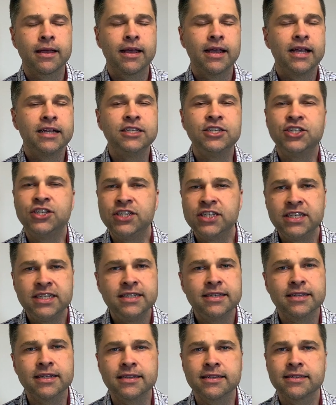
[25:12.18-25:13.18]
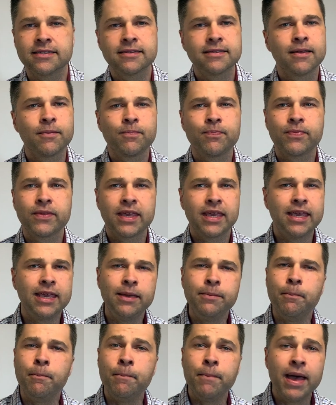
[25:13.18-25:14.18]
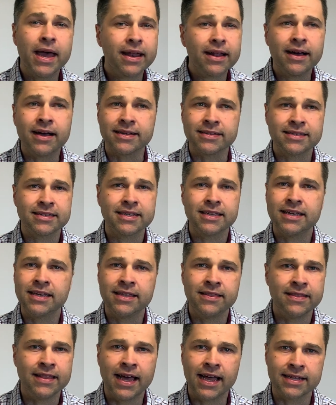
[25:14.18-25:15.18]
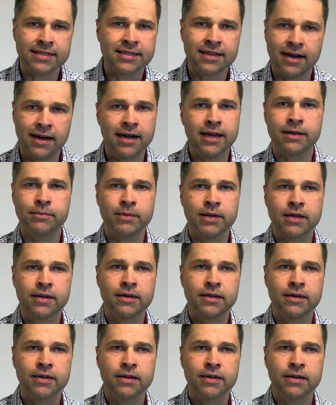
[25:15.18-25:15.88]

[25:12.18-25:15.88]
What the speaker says: And Jesus, he met us in that time.